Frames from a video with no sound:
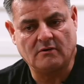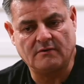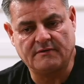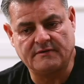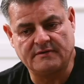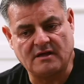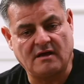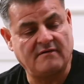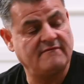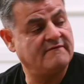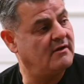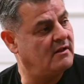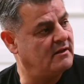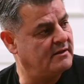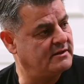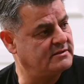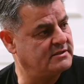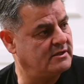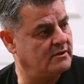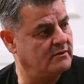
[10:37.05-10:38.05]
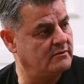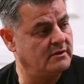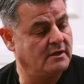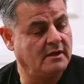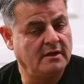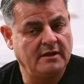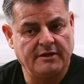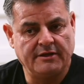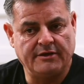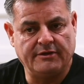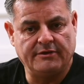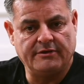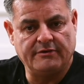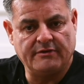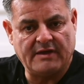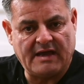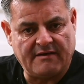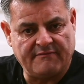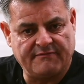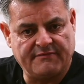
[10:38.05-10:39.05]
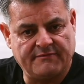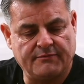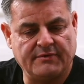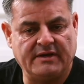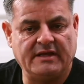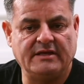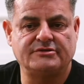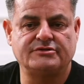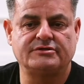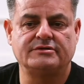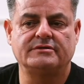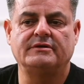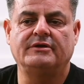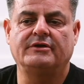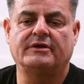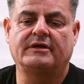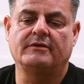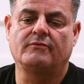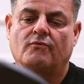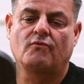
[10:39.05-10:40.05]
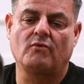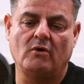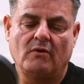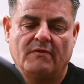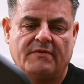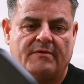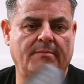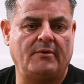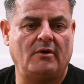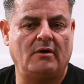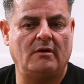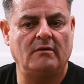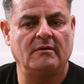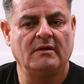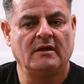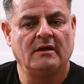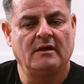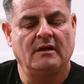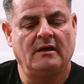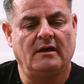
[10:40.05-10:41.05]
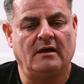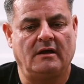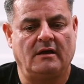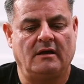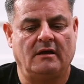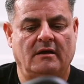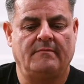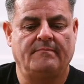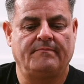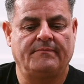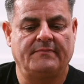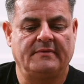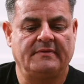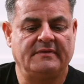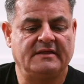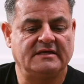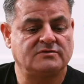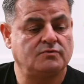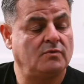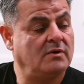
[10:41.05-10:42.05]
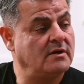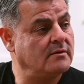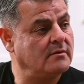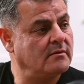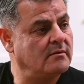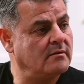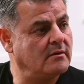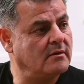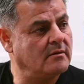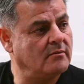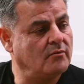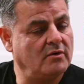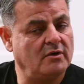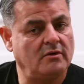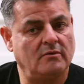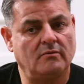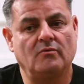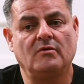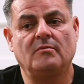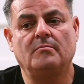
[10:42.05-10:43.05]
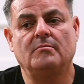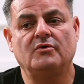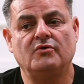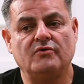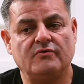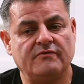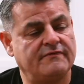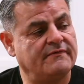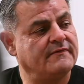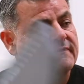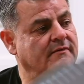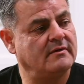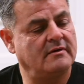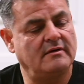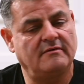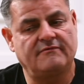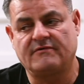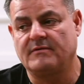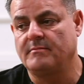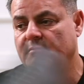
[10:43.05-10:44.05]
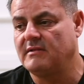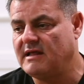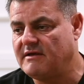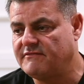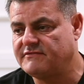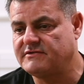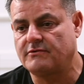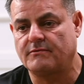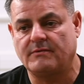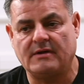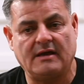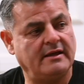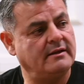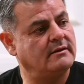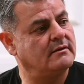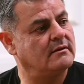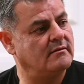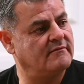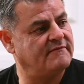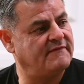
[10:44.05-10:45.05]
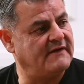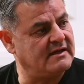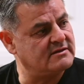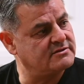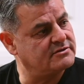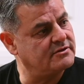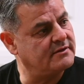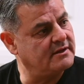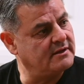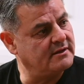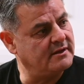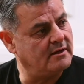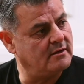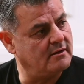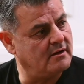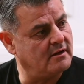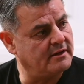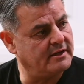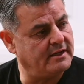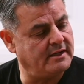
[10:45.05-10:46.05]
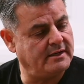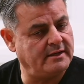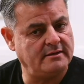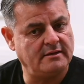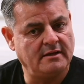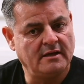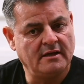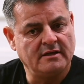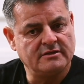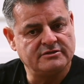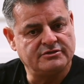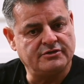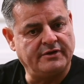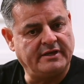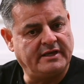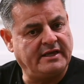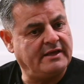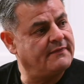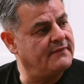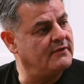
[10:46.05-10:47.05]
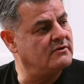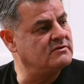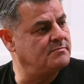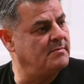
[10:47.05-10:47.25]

or the non-volley zone. You have the reach, you can roll the ball. This one will move from left to right faster than the elongated, so you get those